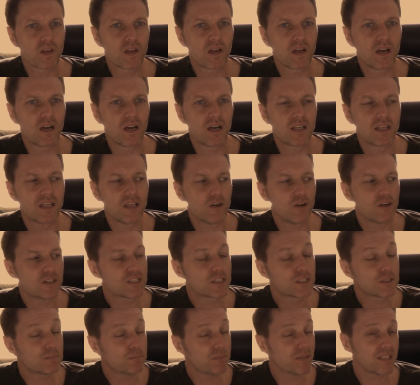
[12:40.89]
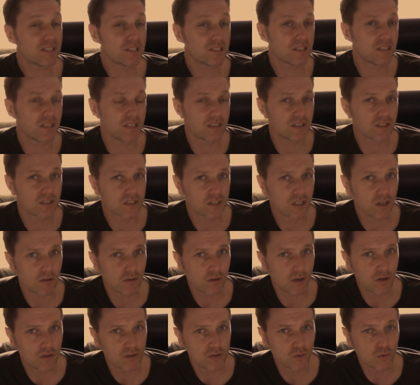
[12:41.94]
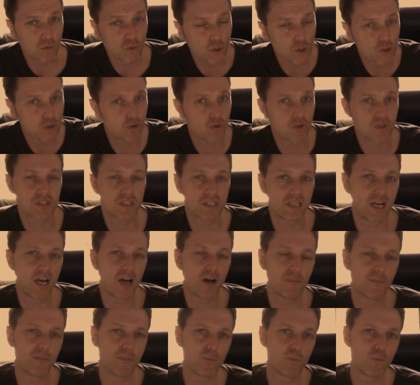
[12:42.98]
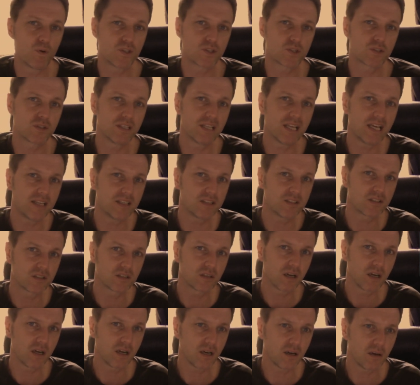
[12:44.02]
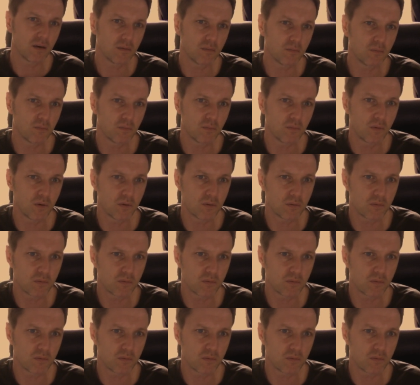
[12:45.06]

Especially the solos all across the album, which lend an